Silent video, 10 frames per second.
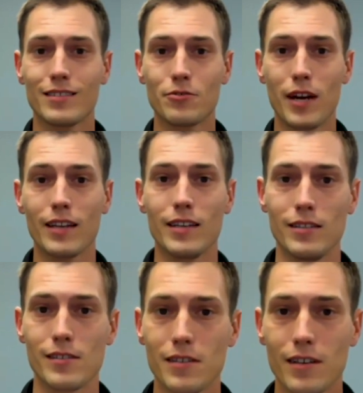
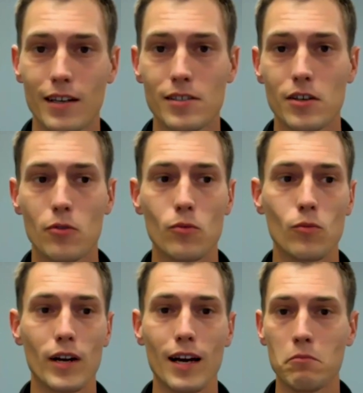grandkids. So
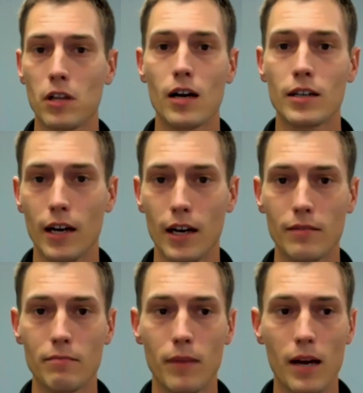when I'm long
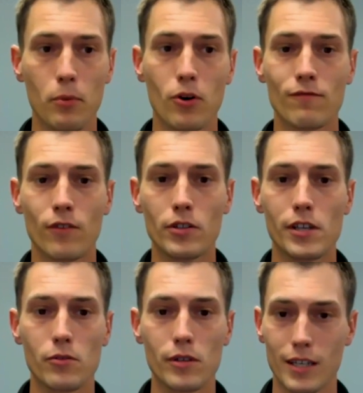gone, my
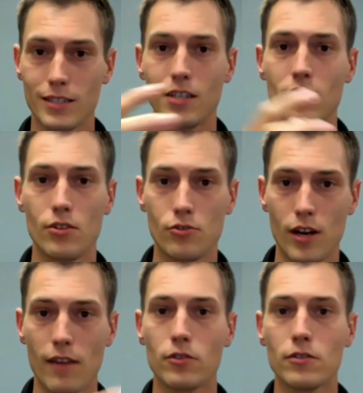portfolio will continue to
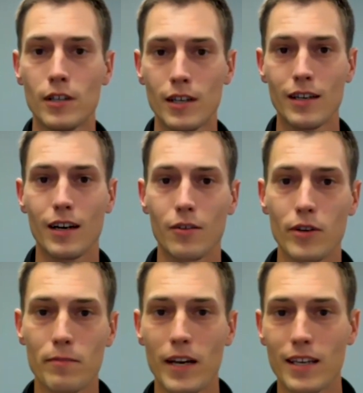travel
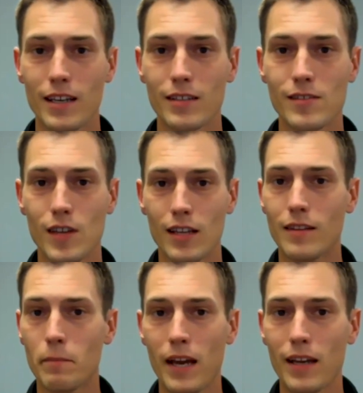with my kids, and
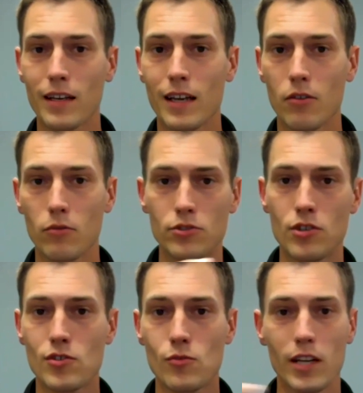the bank account will
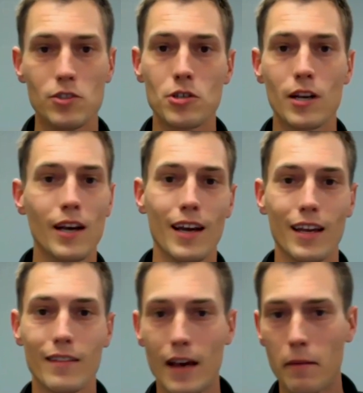just switch,
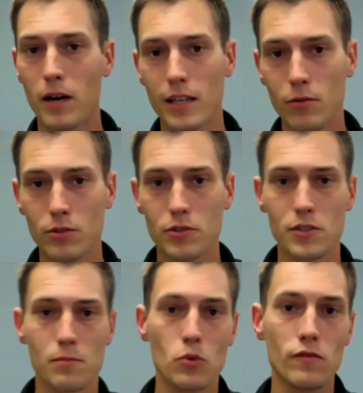and that money will
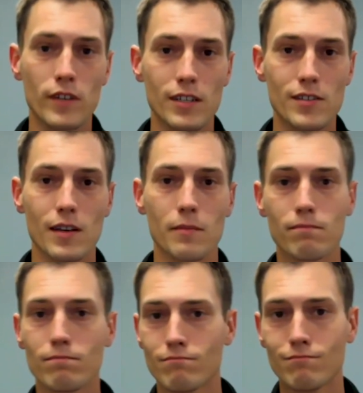just move into
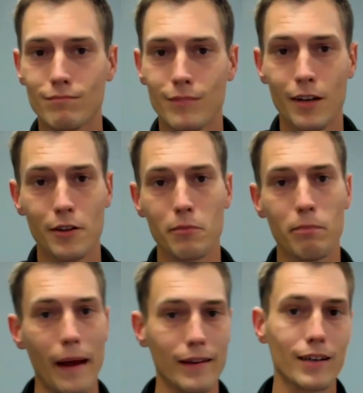some other
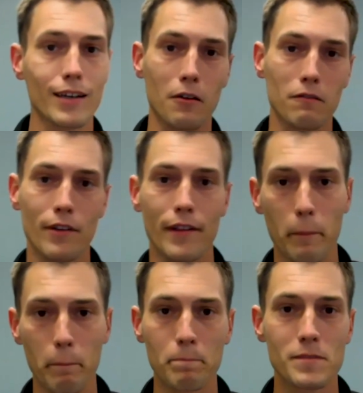bank account for
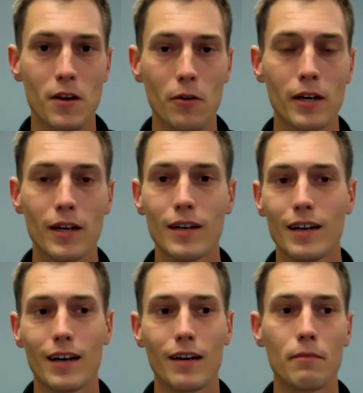them. So
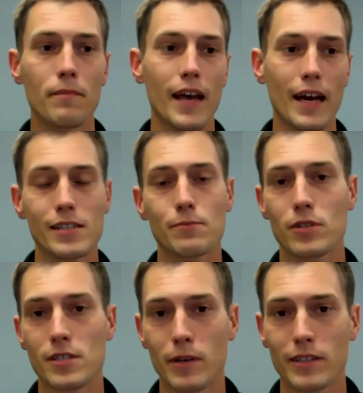that is
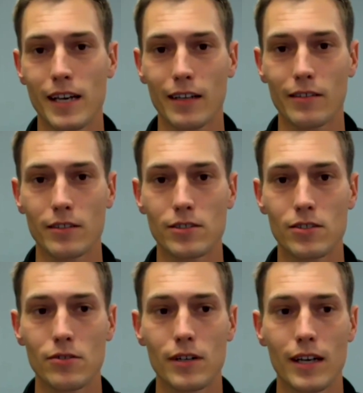pretty spectacular
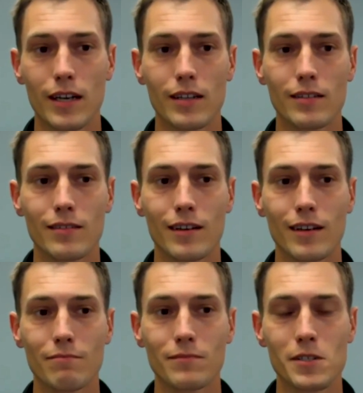too. And
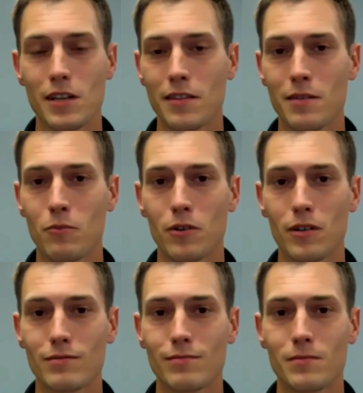there's nothing
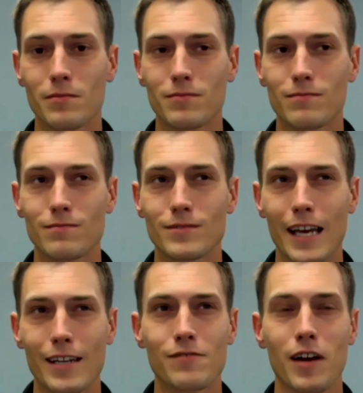more
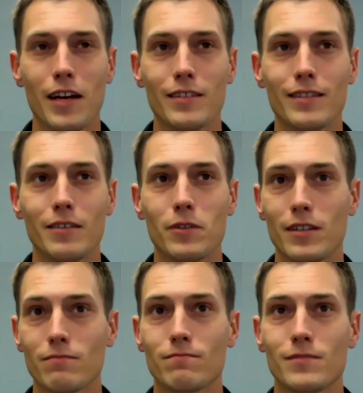satisfying than when
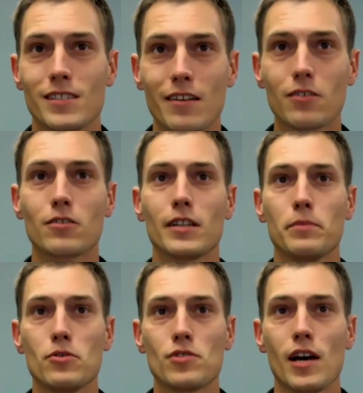a single clip
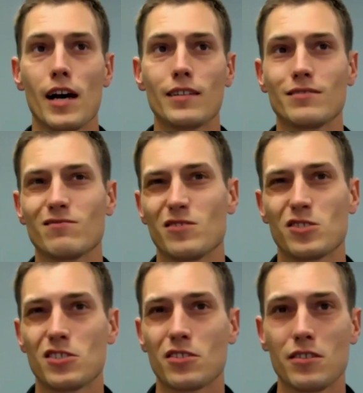you shot,
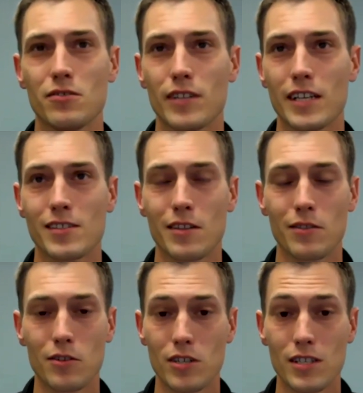which took you less than
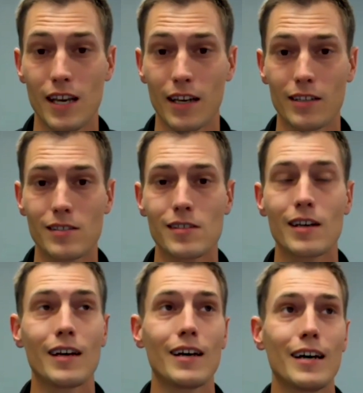30 seconds,
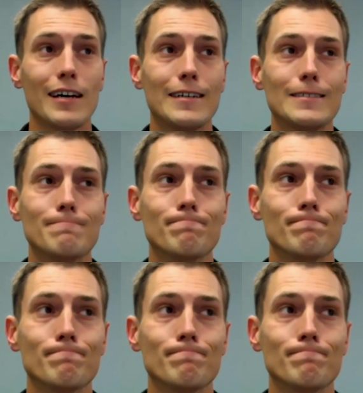and